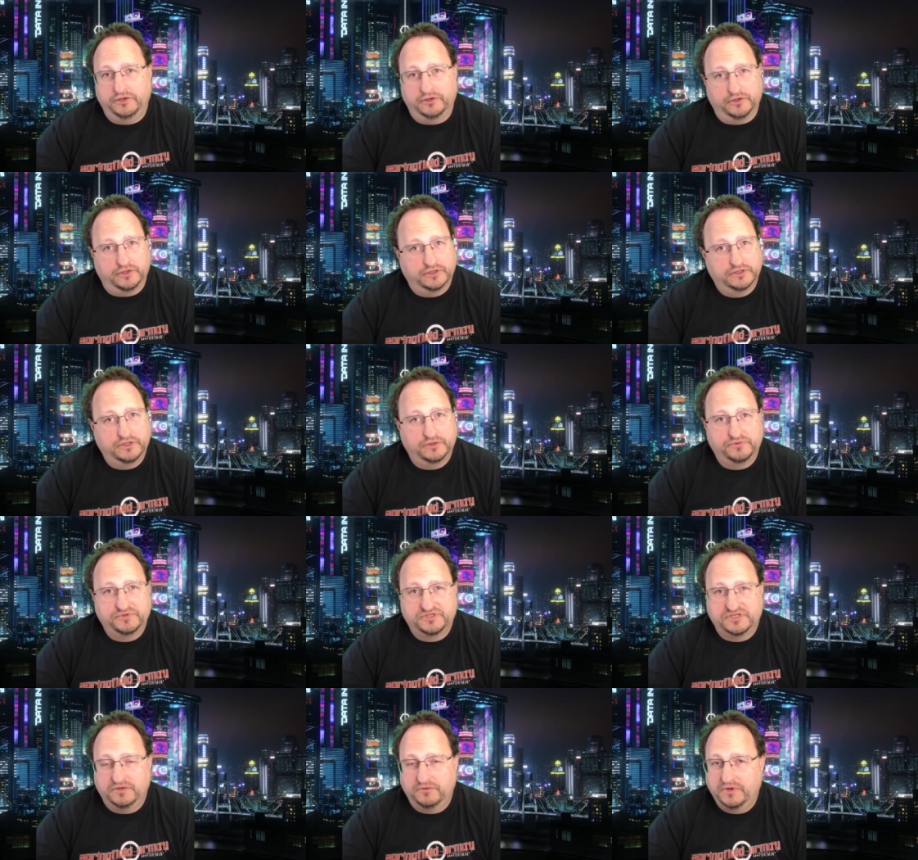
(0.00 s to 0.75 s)
You're
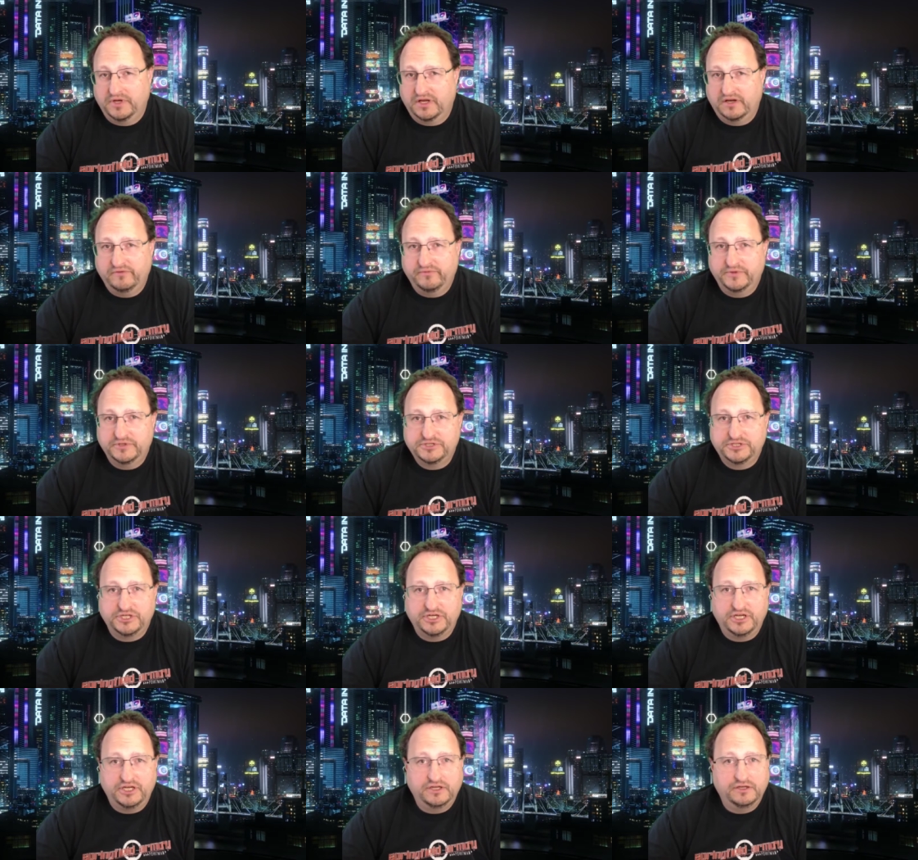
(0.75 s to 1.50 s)
hooked up to some kind of
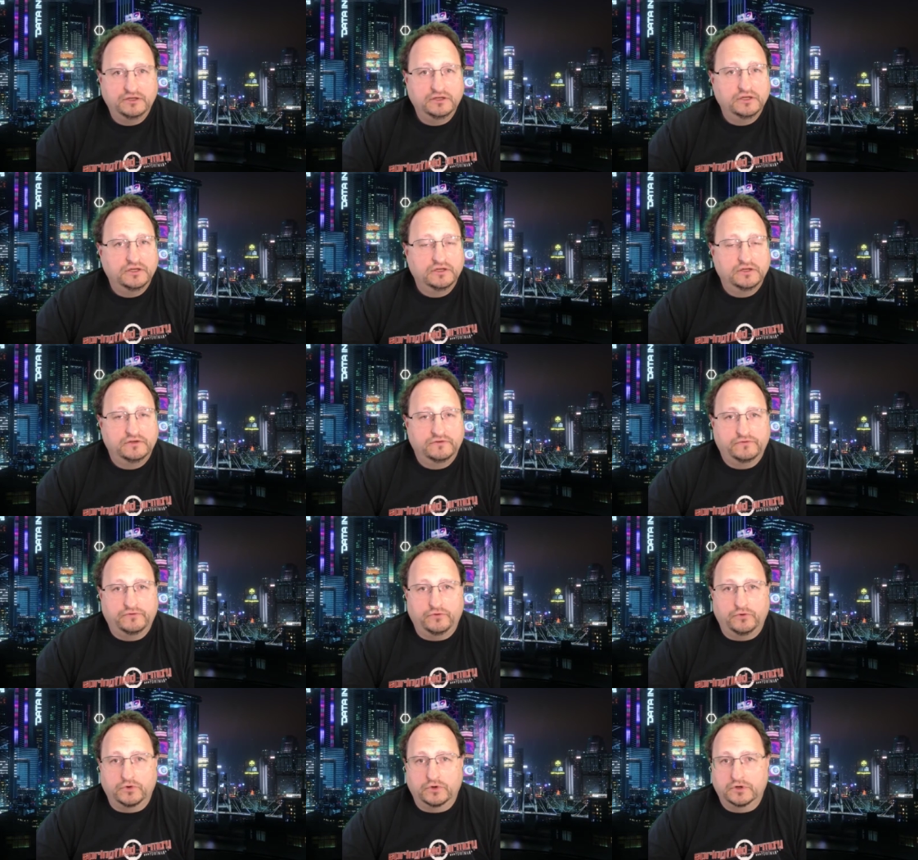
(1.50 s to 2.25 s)
machine
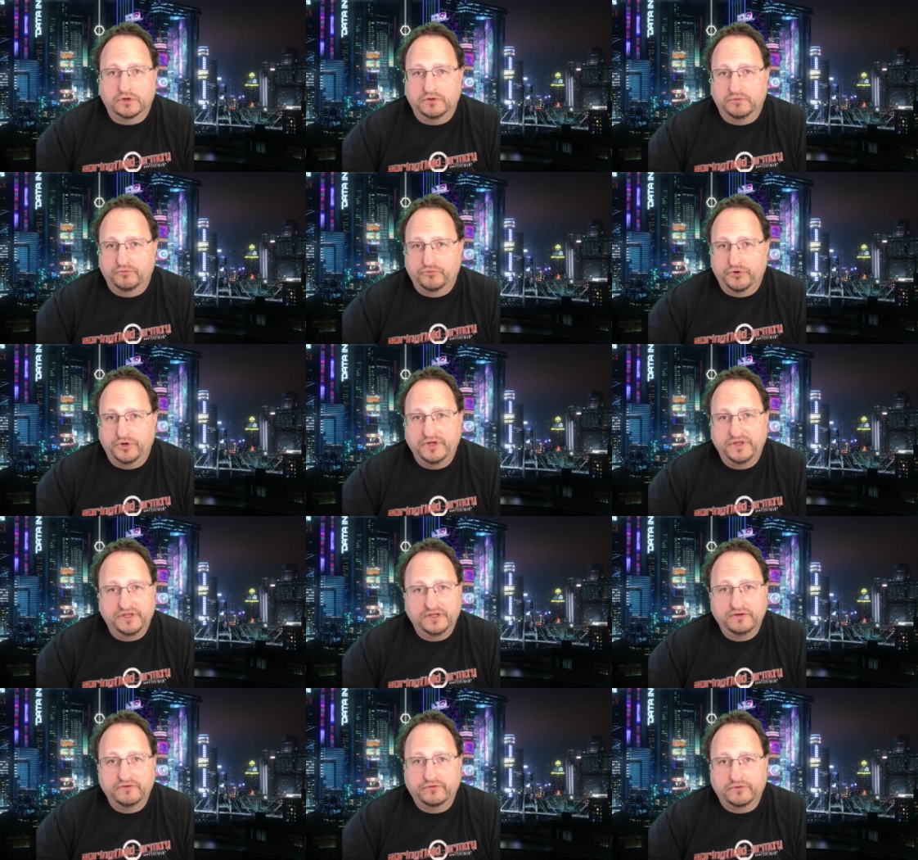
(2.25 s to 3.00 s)
for
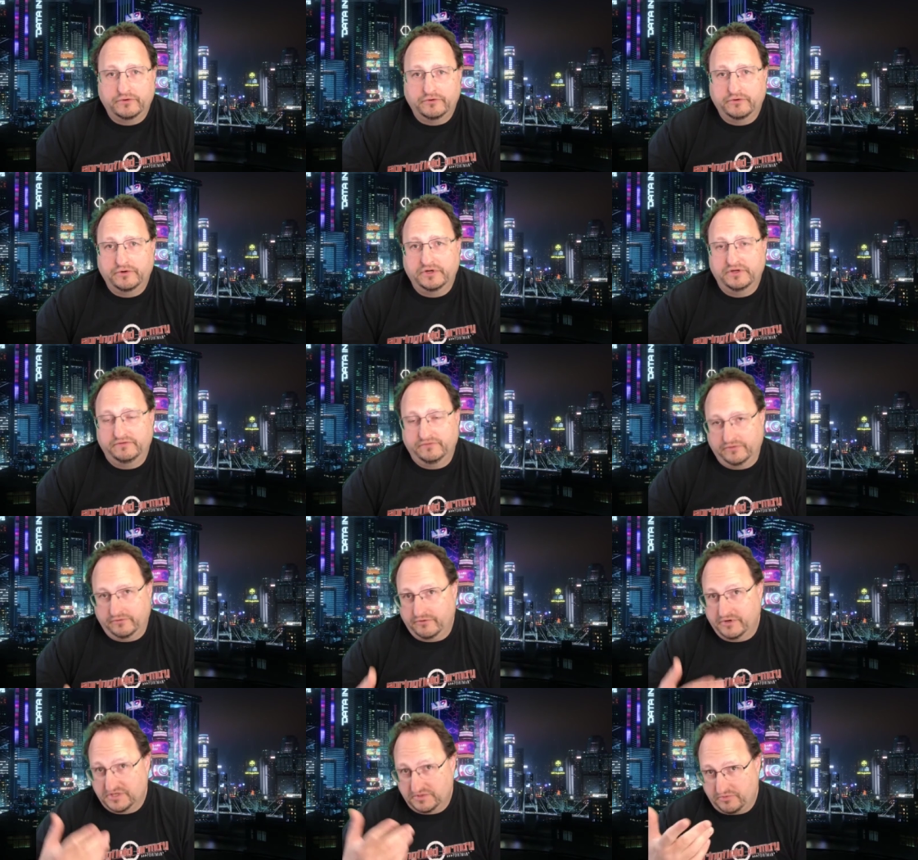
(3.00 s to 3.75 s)
breathing,
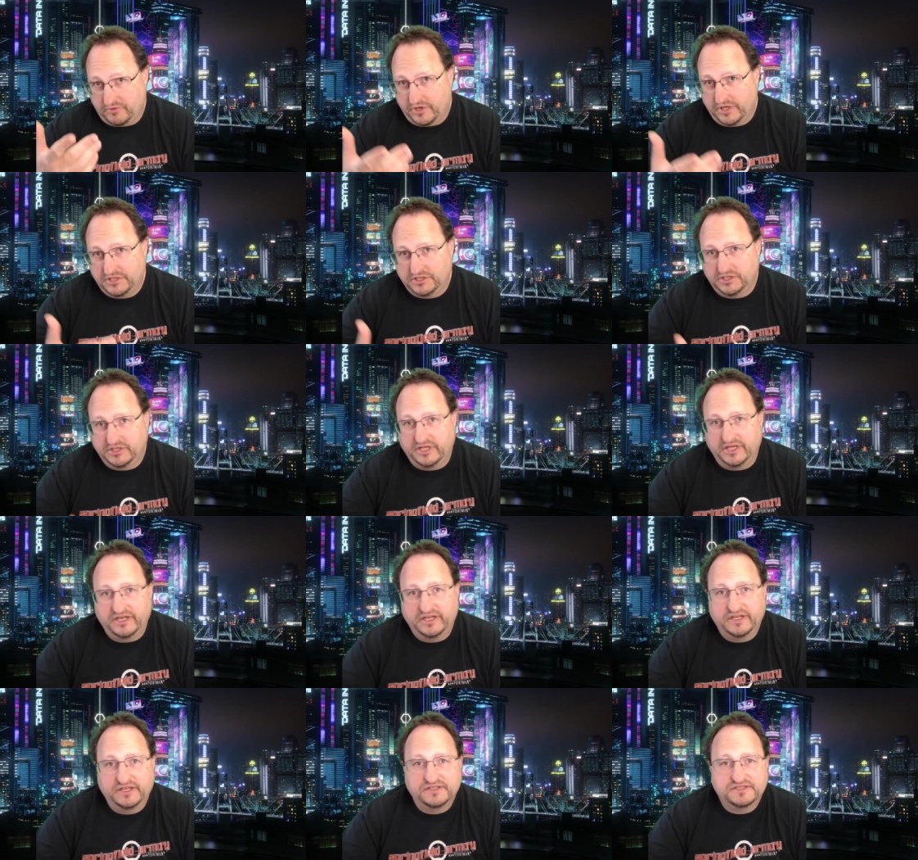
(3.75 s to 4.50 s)
for, for
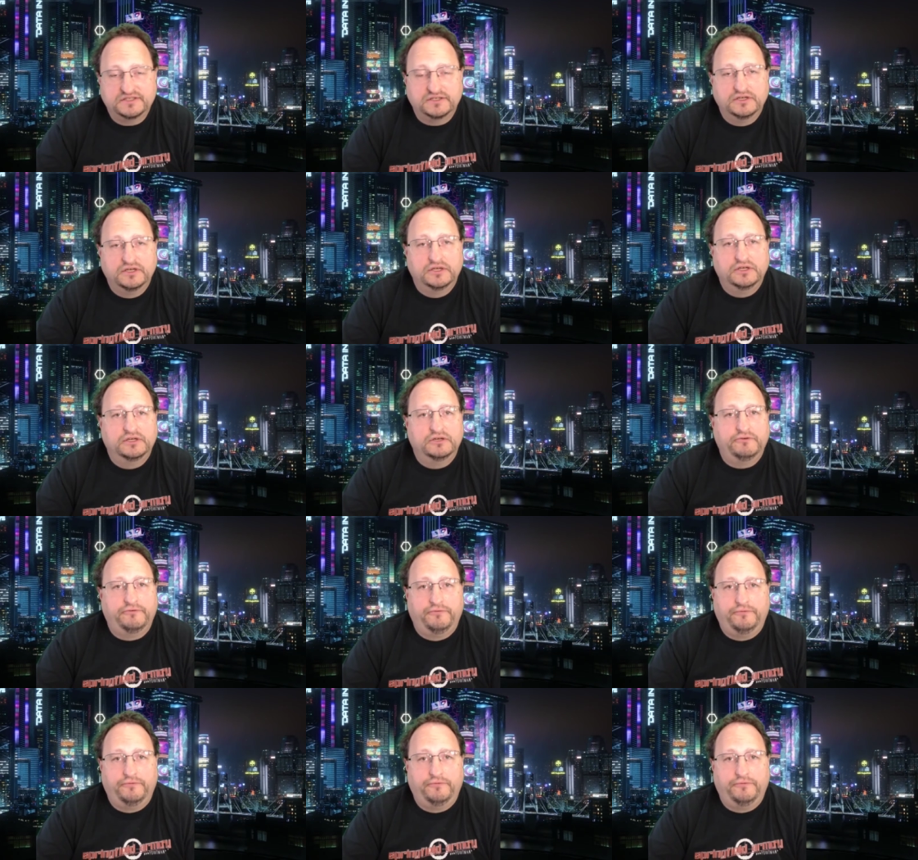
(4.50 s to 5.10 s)
respiration, that is